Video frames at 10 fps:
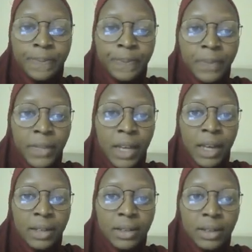And
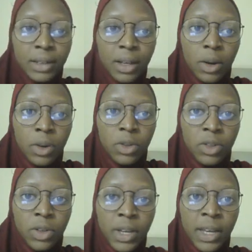also
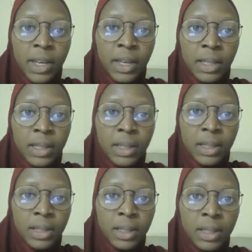here this
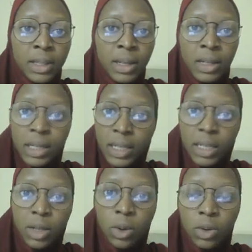is the link
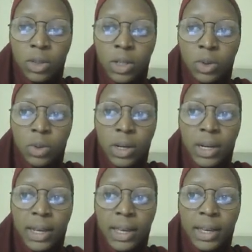or the
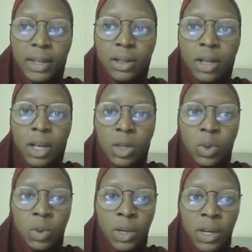URL to
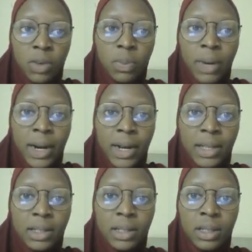help
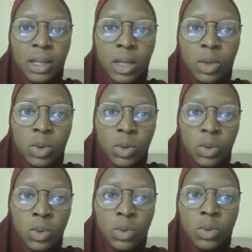us
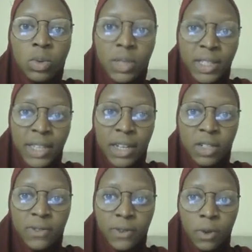to search
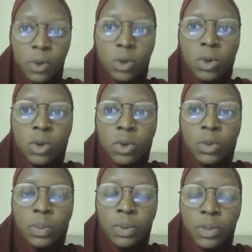for
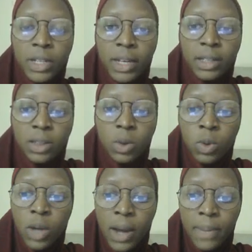product on
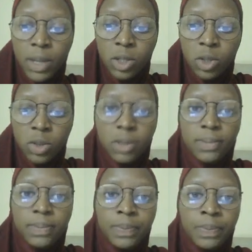Amazon.
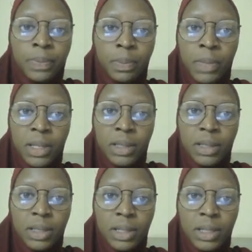Means
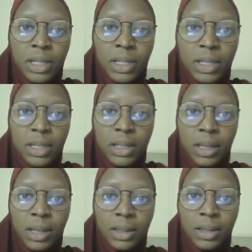this link,
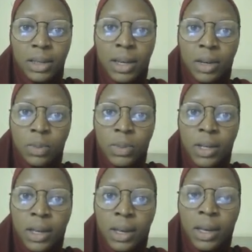it helps the
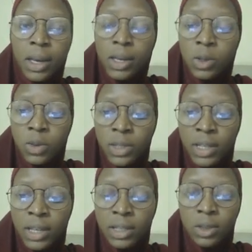
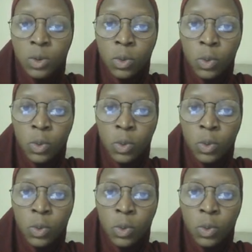users to